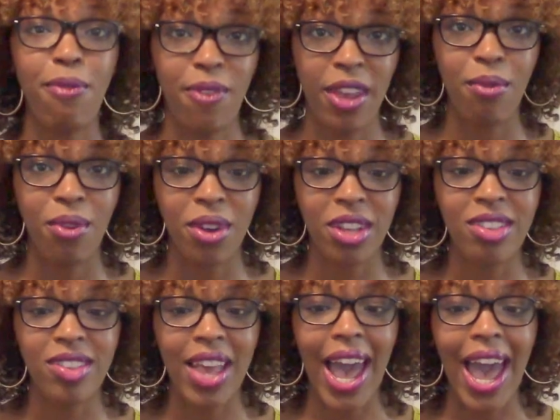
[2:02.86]

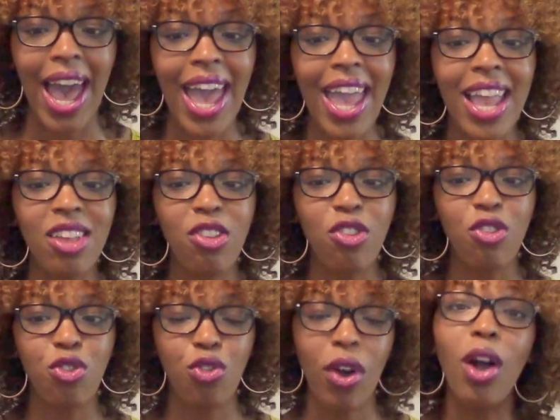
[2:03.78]
favorites. I
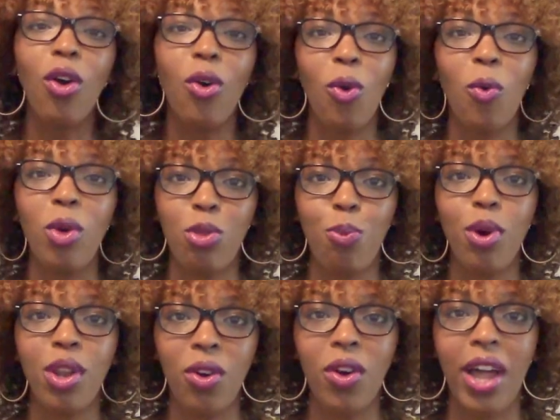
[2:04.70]
struggle with
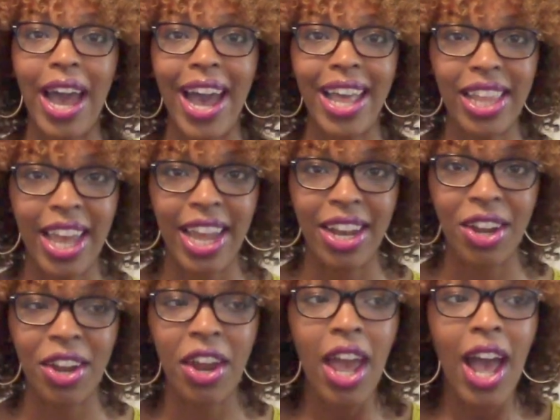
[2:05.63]
putting on
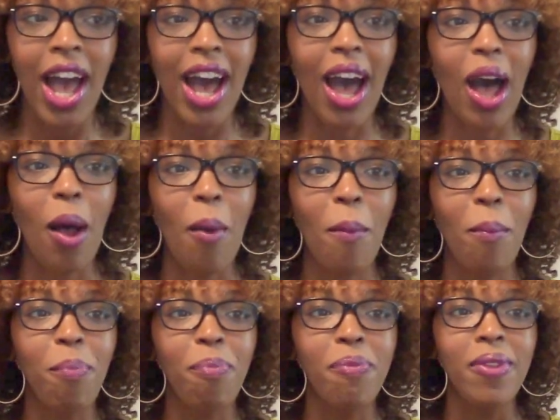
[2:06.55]
eyeliner.
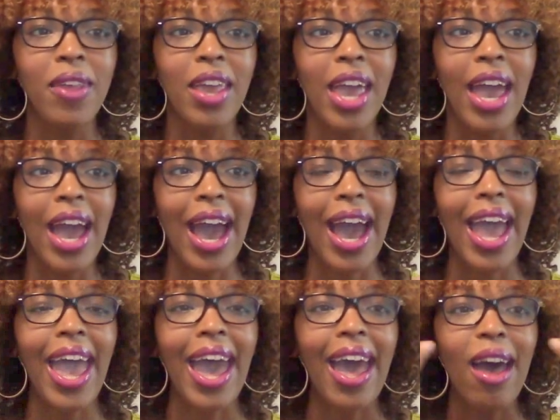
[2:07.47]
Um, I
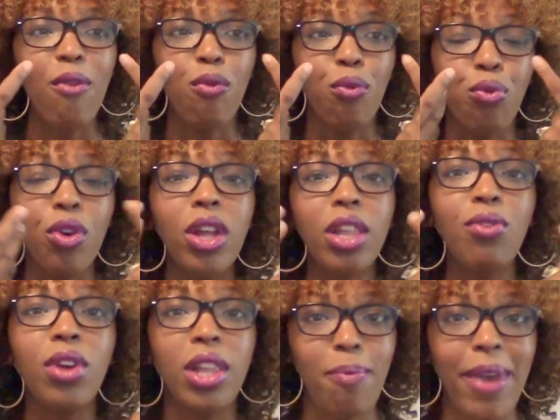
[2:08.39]
have really,
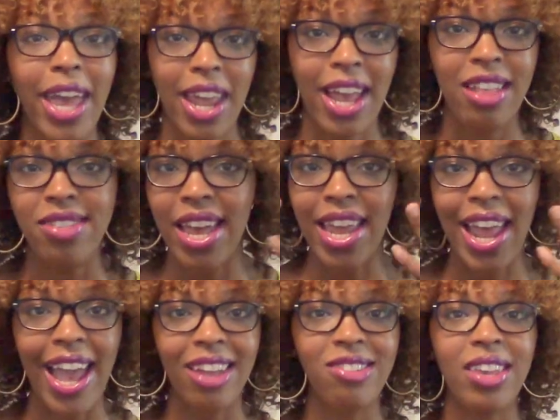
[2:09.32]
really bad eyesight. I
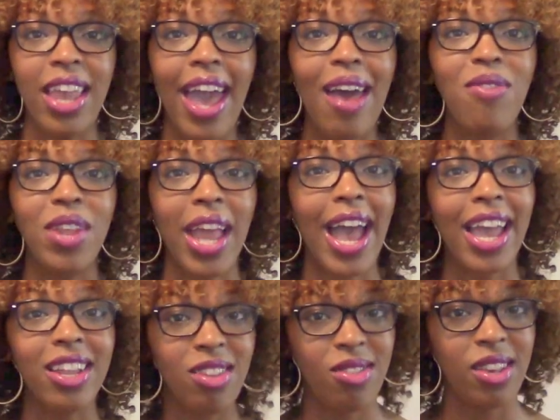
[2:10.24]
actually have an
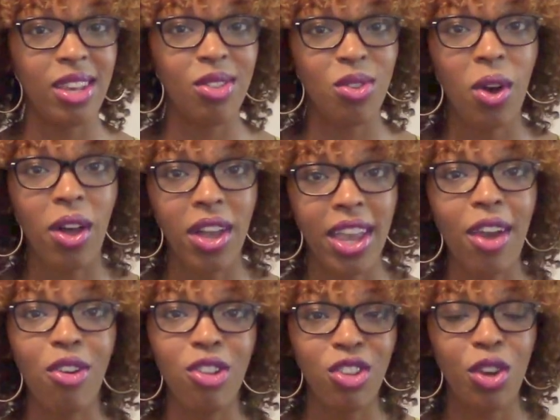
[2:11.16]
eye disease called
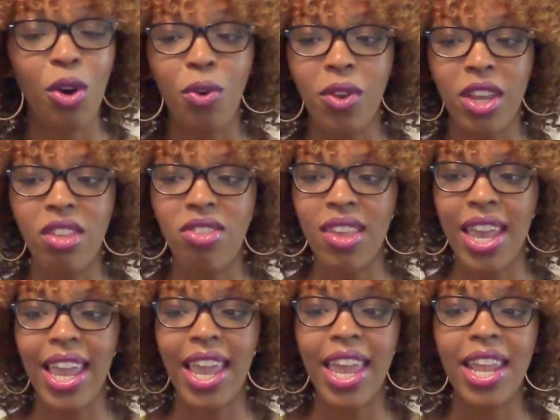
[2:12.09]
keratoconus,
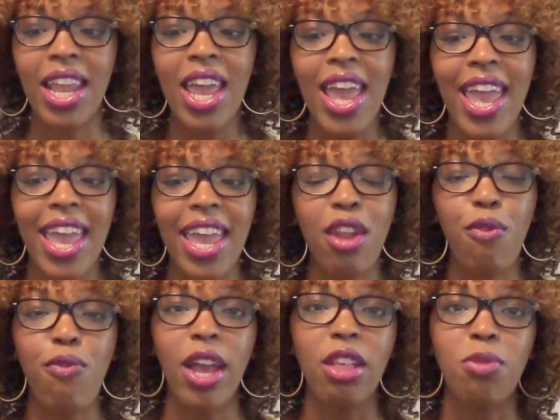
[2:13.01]
and it
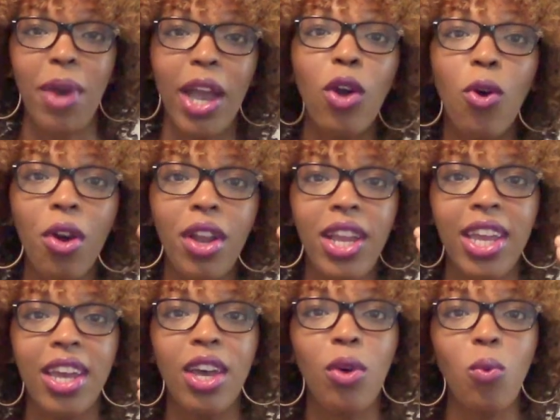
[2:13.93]
affects my
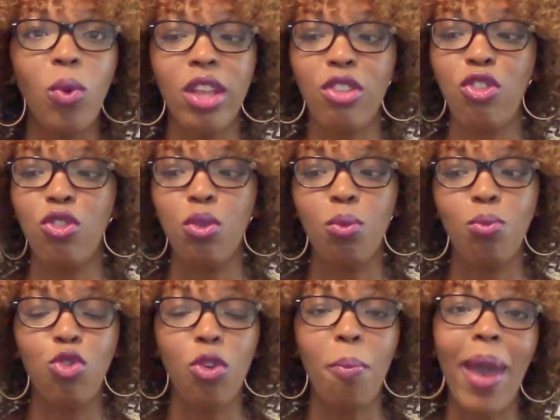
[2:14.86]
cornea, which
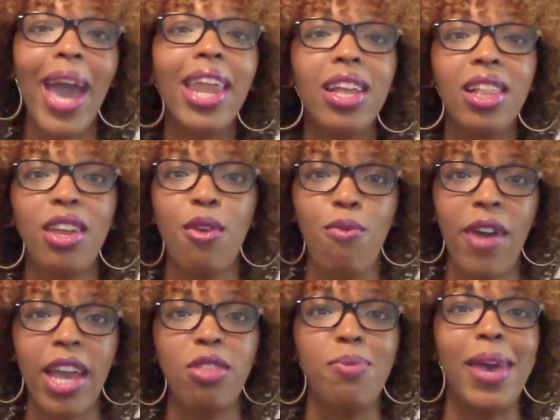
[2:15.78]
dramatically
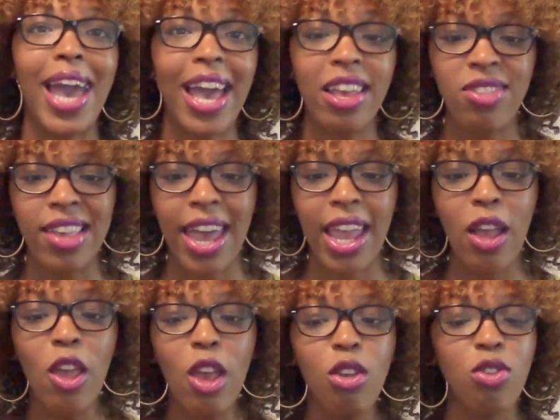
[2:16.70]
affects my eyesight.
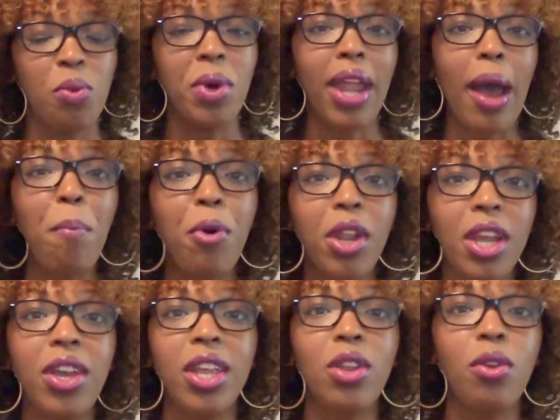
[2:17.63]
So when I'm
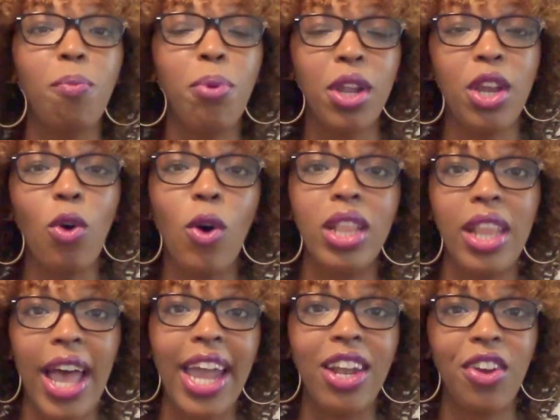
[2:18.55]
putting in putting on
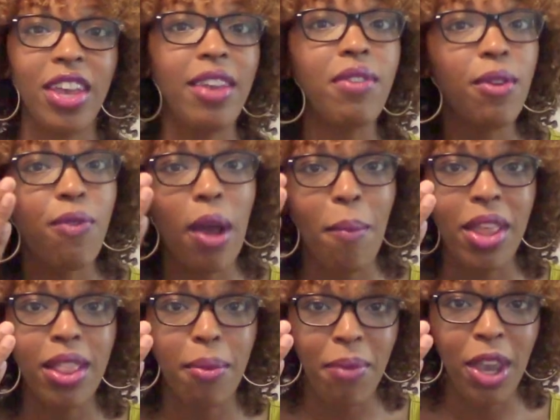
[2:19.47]
liner, even if I'm
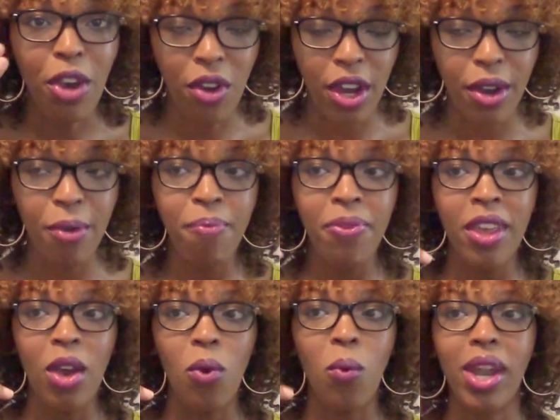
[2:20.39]
in the mirror,
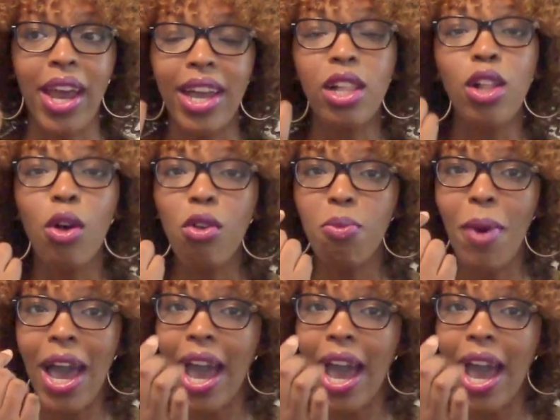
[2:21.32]
when I close my